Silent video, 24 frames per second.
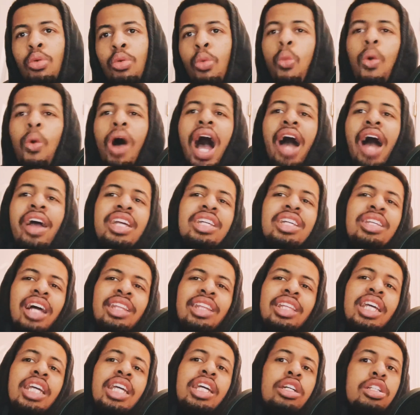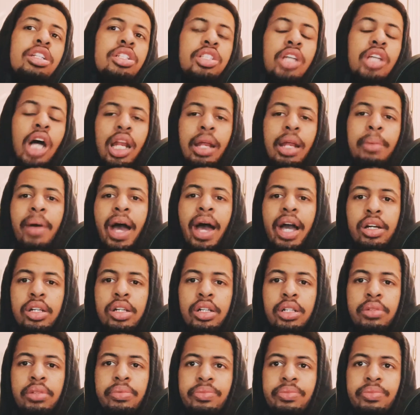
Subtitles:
I think he's a good solid backup.